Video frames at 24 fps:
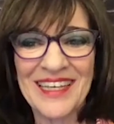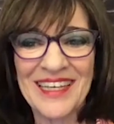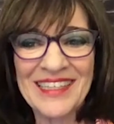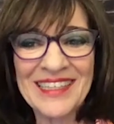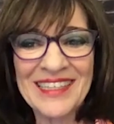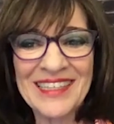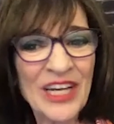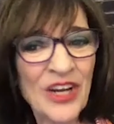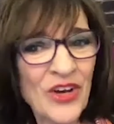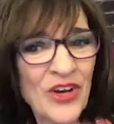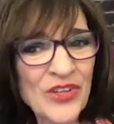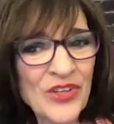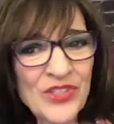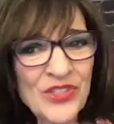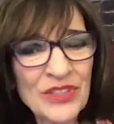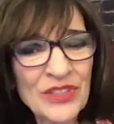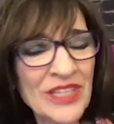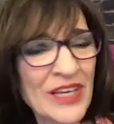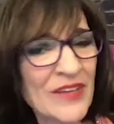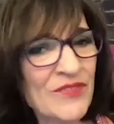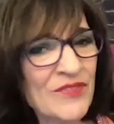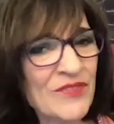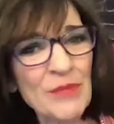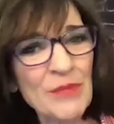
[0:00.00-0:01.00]
And then I also
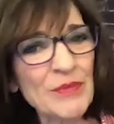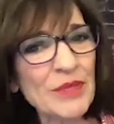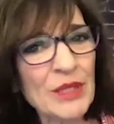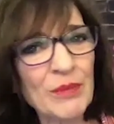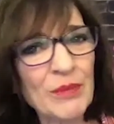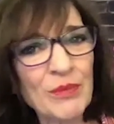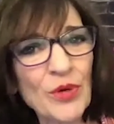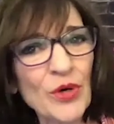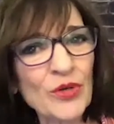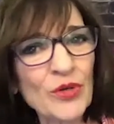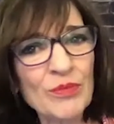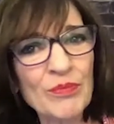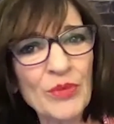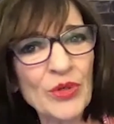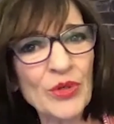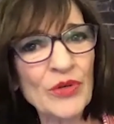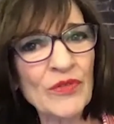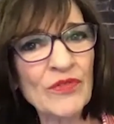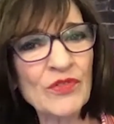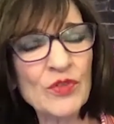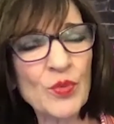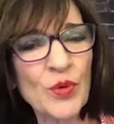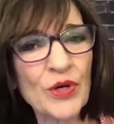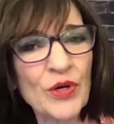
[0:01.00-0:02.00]
love some of the bold
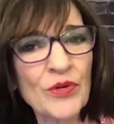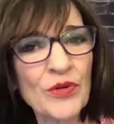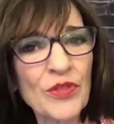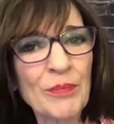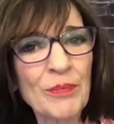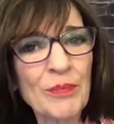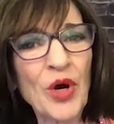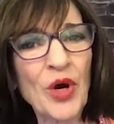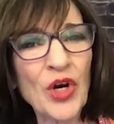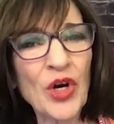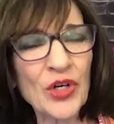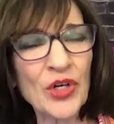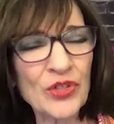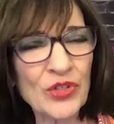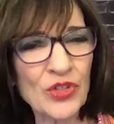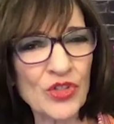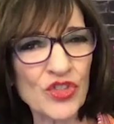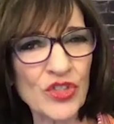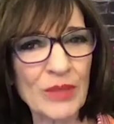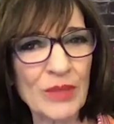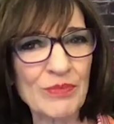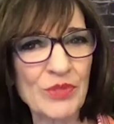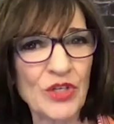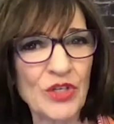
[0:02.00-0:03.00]
moves where the
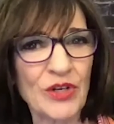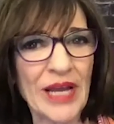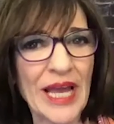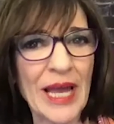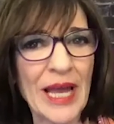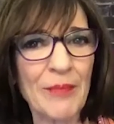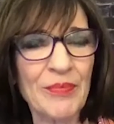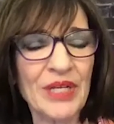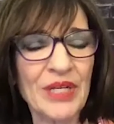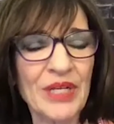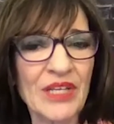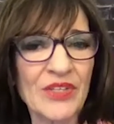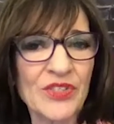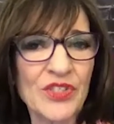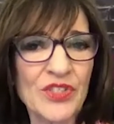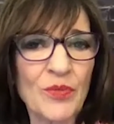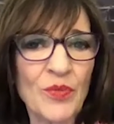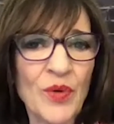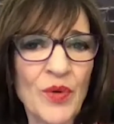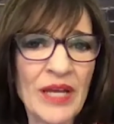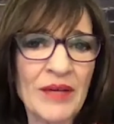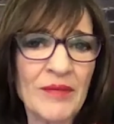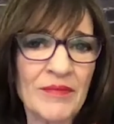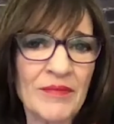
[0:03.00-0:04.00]
partnerships are happening. So
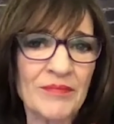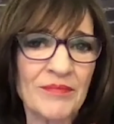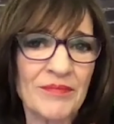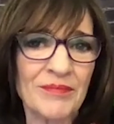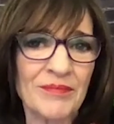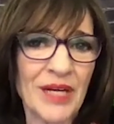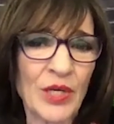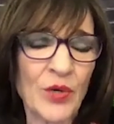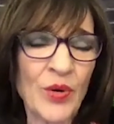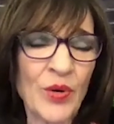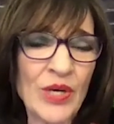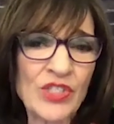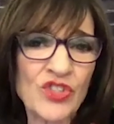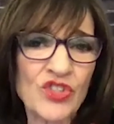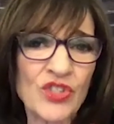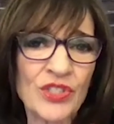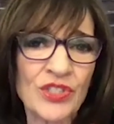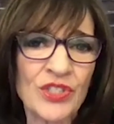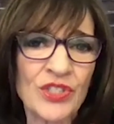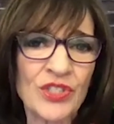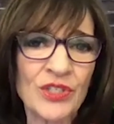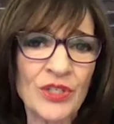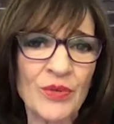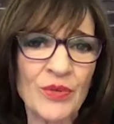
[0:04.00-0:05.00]
my
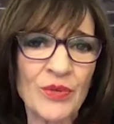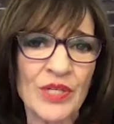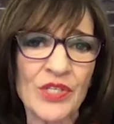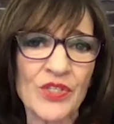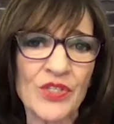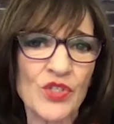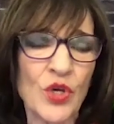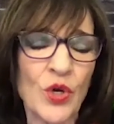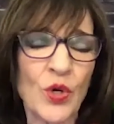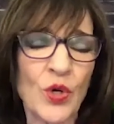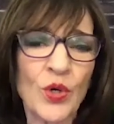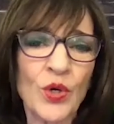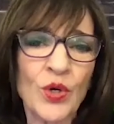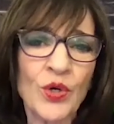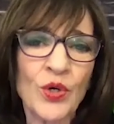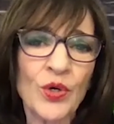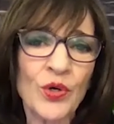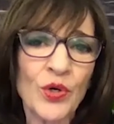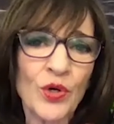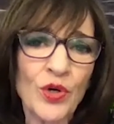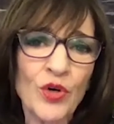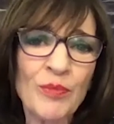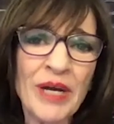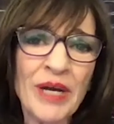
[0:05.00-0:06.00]
question to you is,
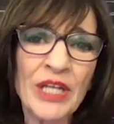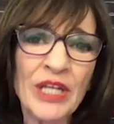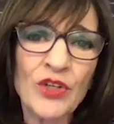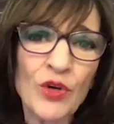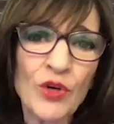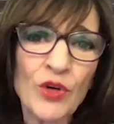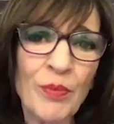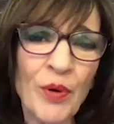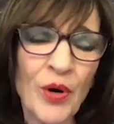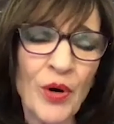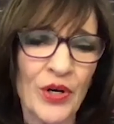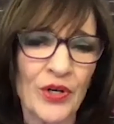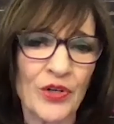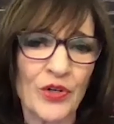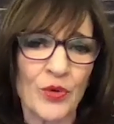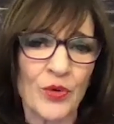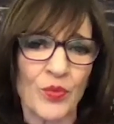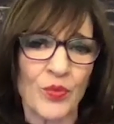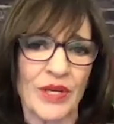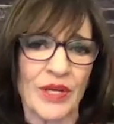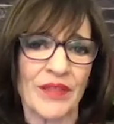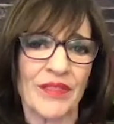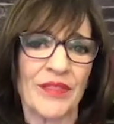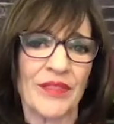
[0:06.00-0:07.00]
who might you partner
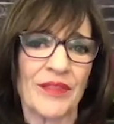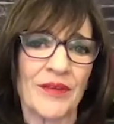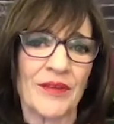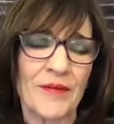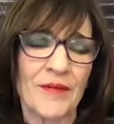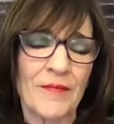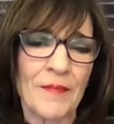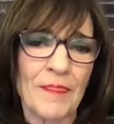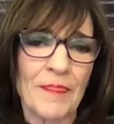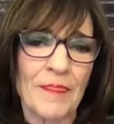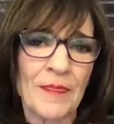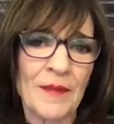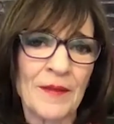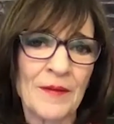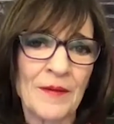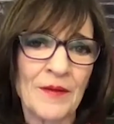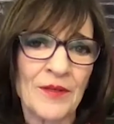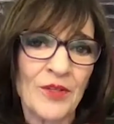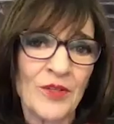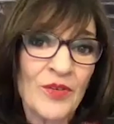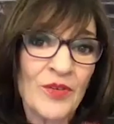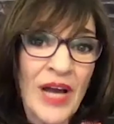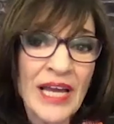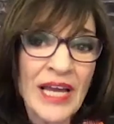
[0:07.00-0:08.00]
with?
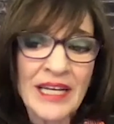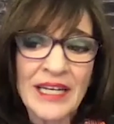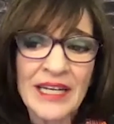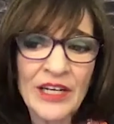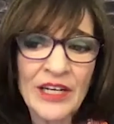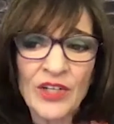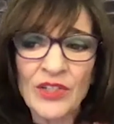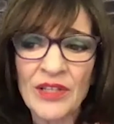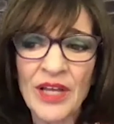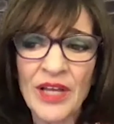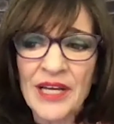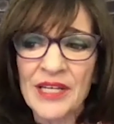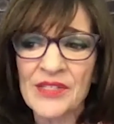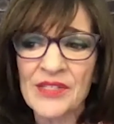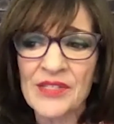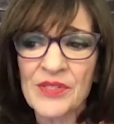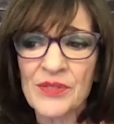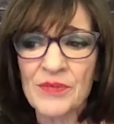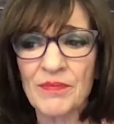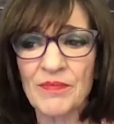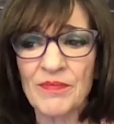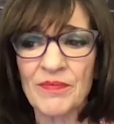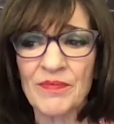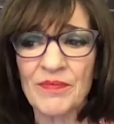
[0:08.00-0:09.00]
United
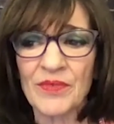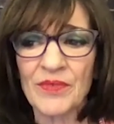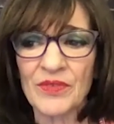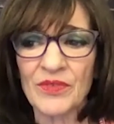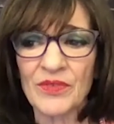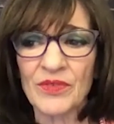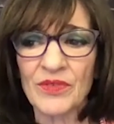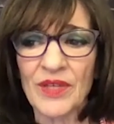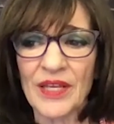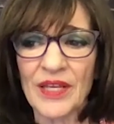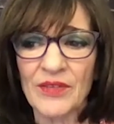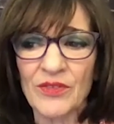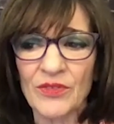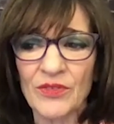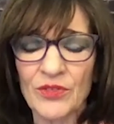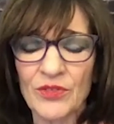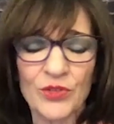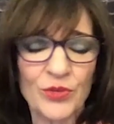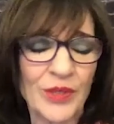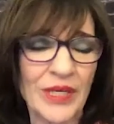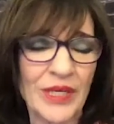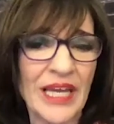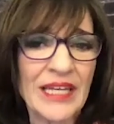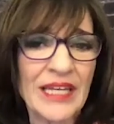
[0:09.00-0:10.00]
Airlines
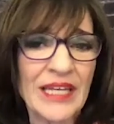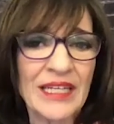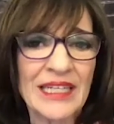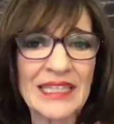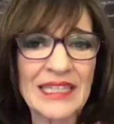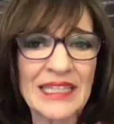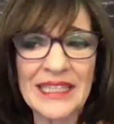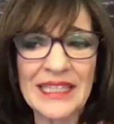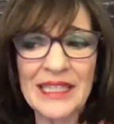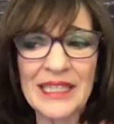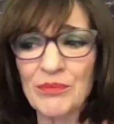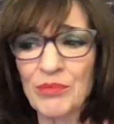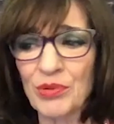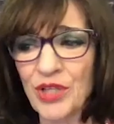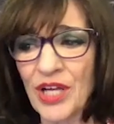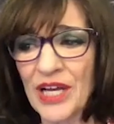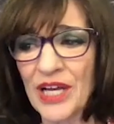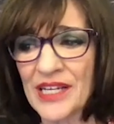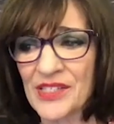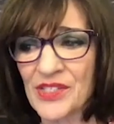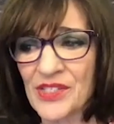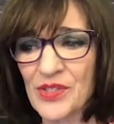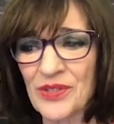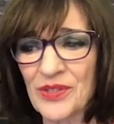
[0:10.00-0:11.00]
created Clean
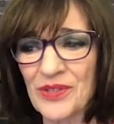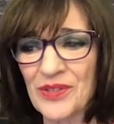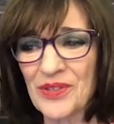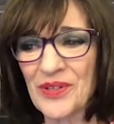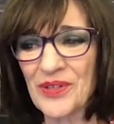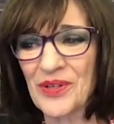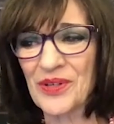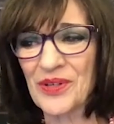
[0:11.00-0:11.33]
Plus,